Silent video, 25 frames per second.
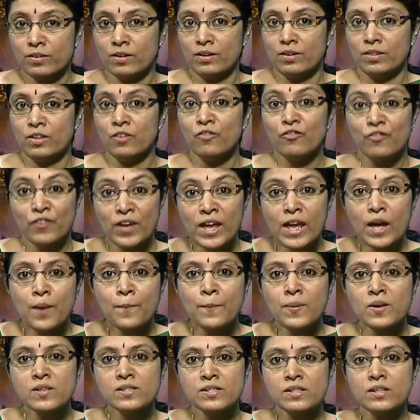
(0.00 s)
the way a
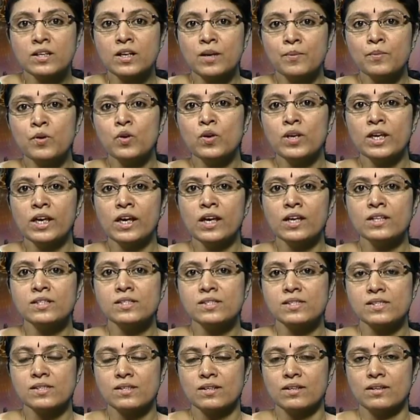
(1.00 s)
person
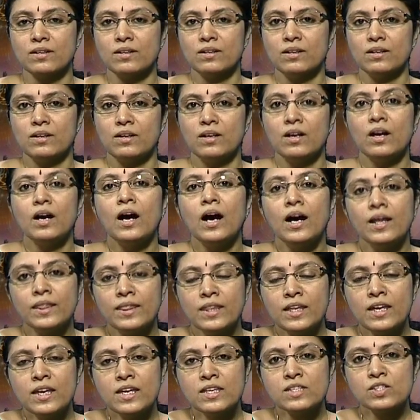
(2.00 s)
communicates,
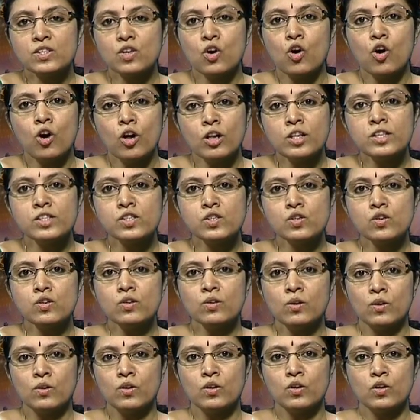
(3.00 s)
these also
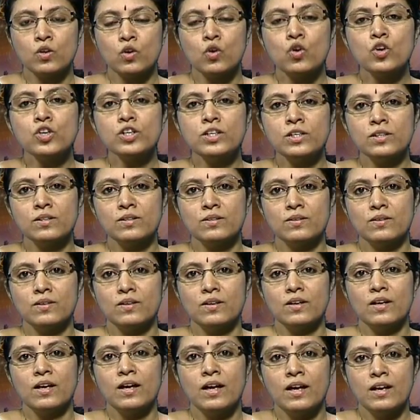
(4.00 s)
could
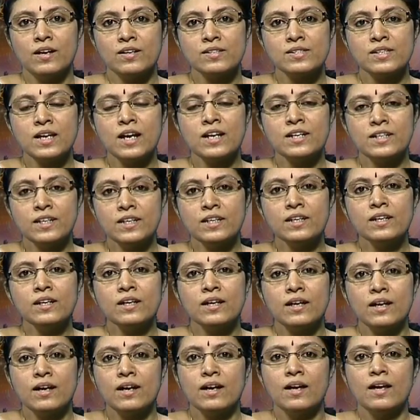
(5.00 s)
result in
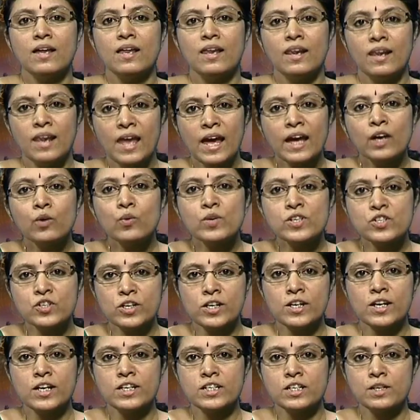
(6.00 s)
language
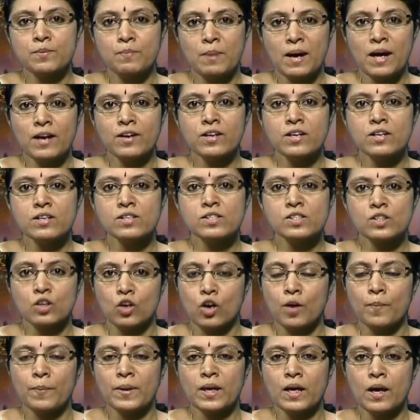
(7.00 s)
related barriers
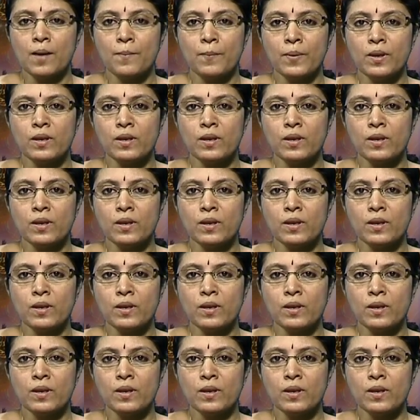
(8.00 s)
cropping up in